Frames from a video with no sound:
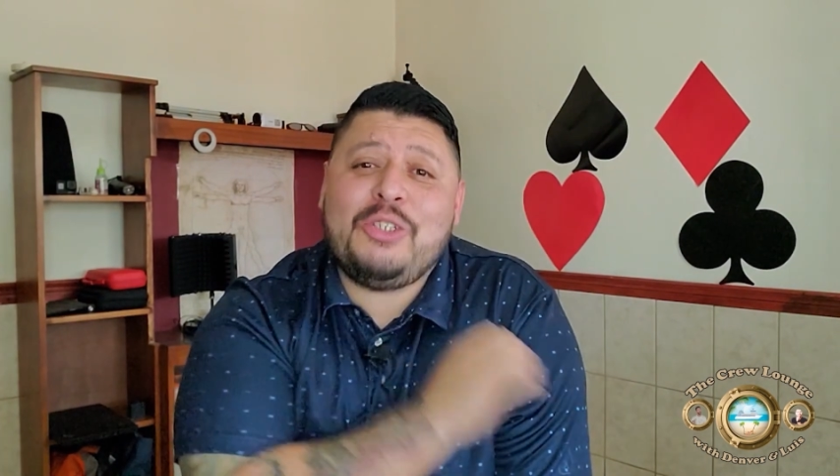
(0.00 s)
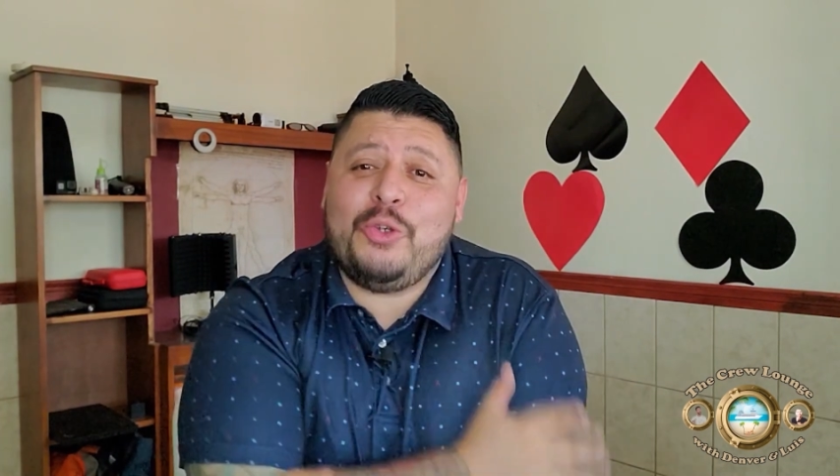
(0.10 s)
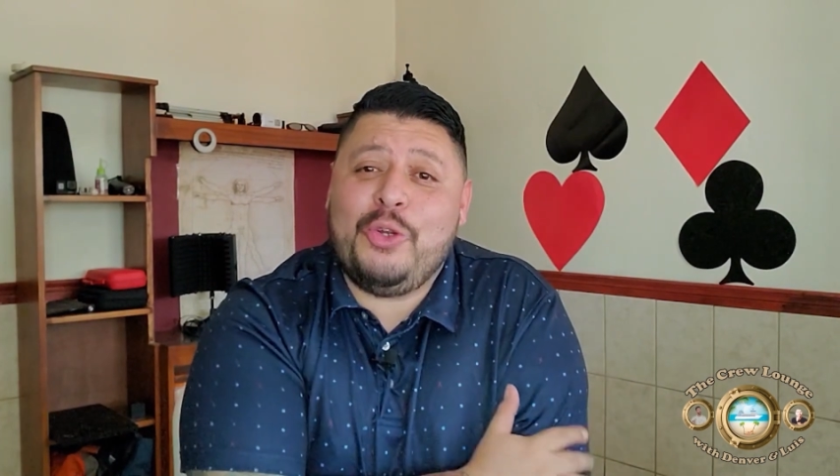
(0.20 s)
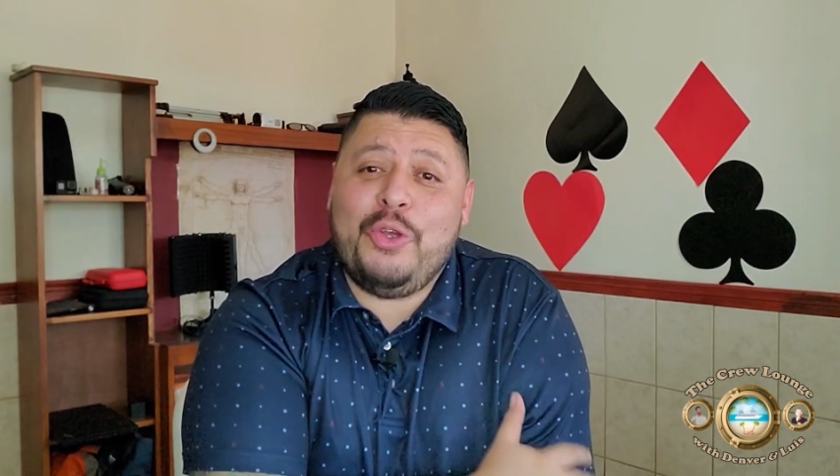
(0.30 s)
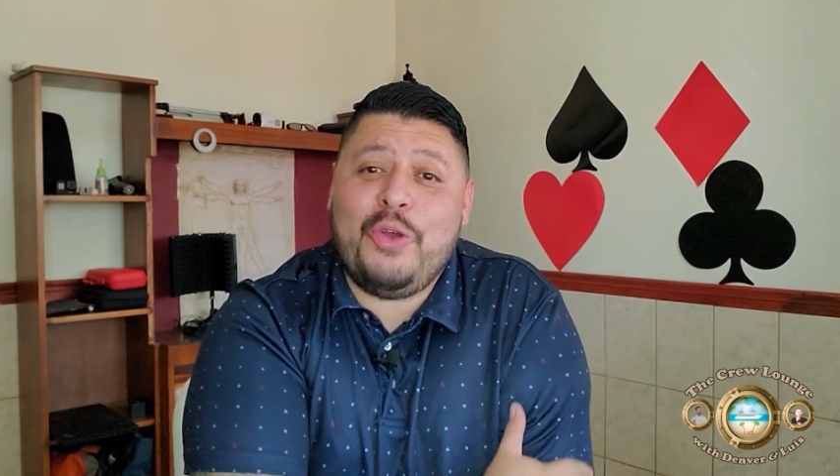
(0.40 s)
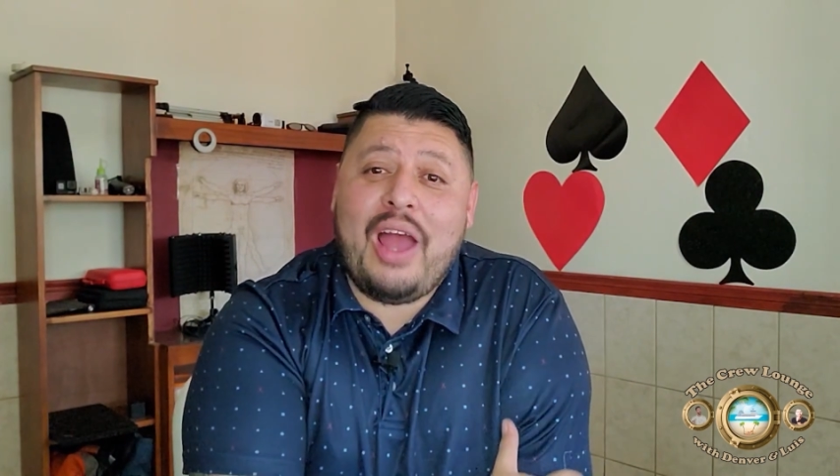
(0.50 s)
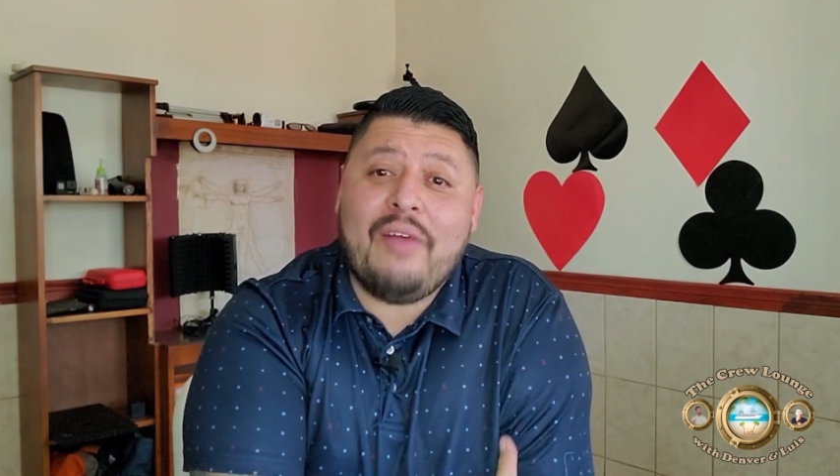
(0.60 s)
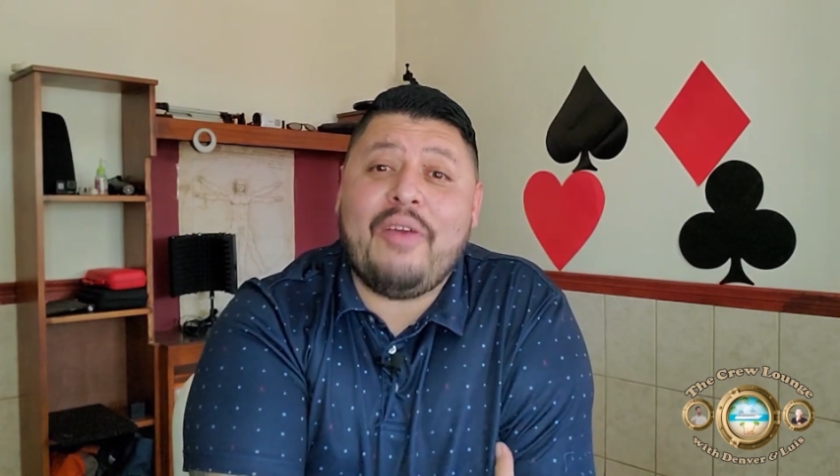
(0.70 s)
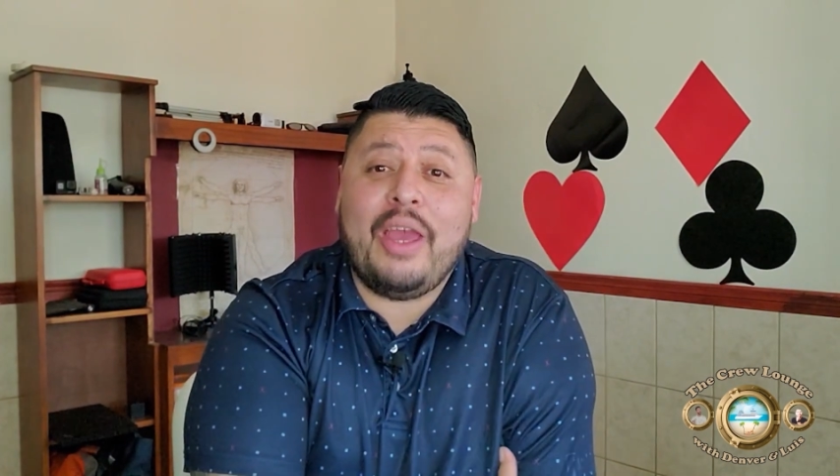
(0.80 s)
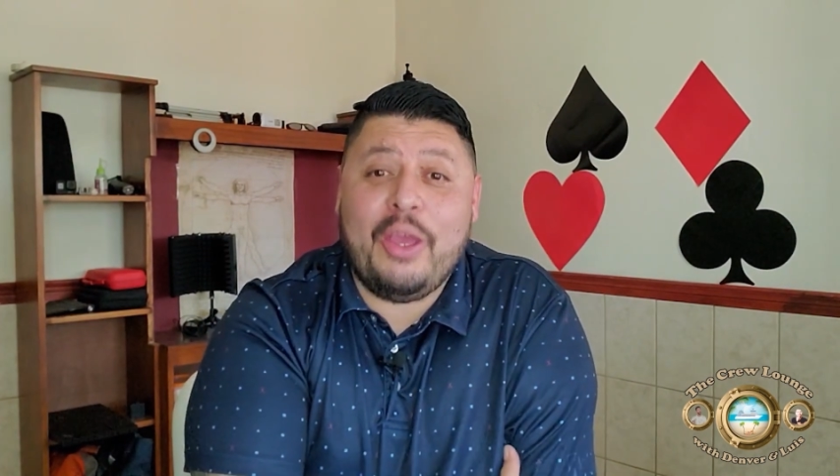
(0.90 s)
sure you
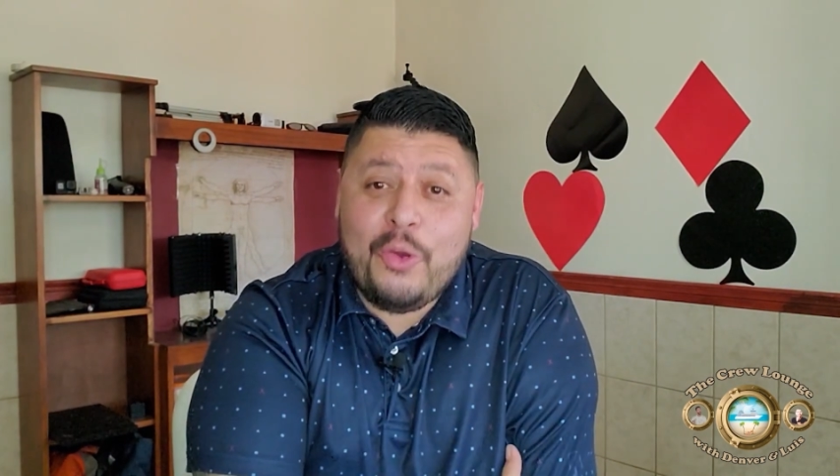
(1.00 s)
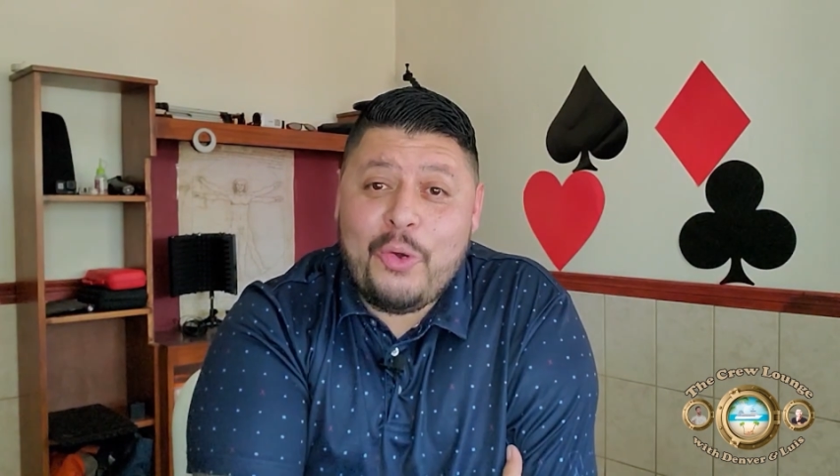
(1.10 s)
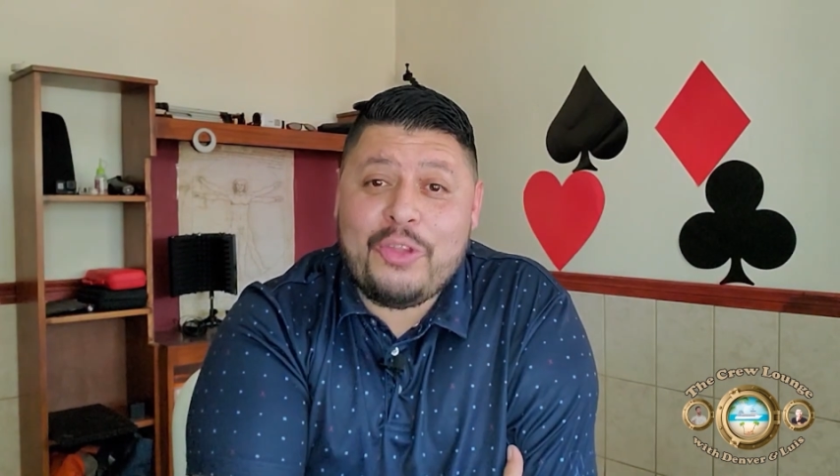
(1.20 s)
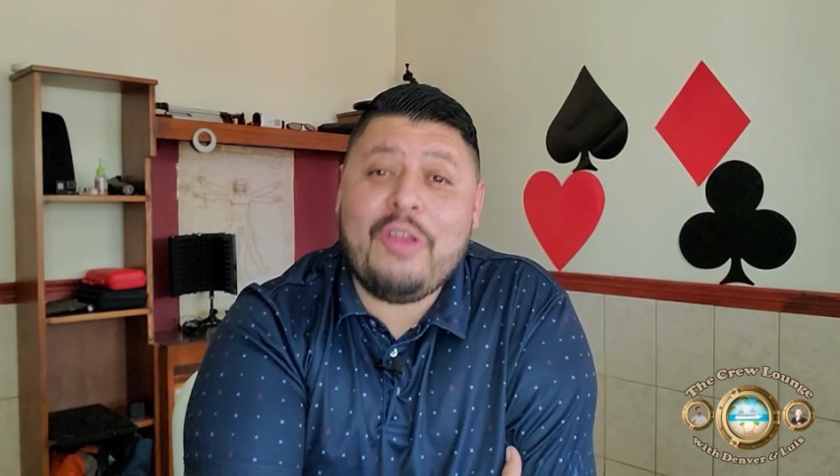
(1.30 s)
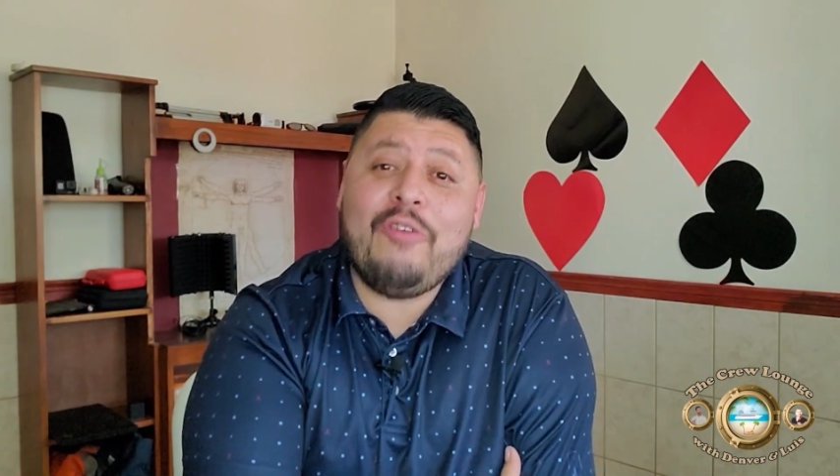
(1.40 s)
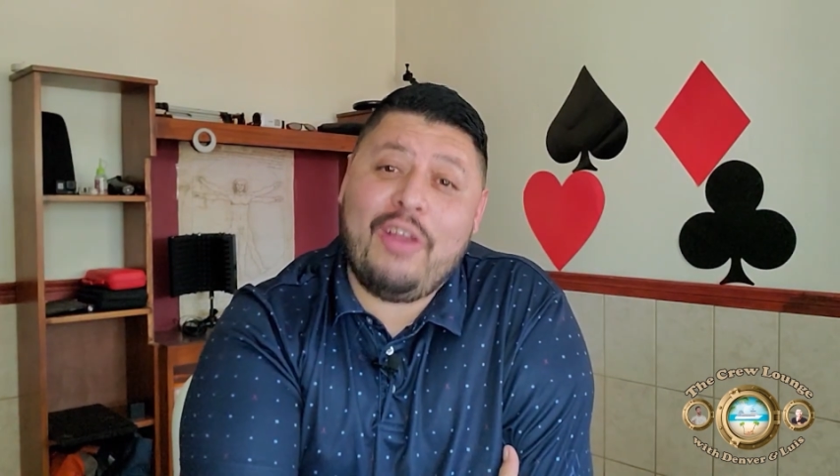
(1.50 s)
have a good,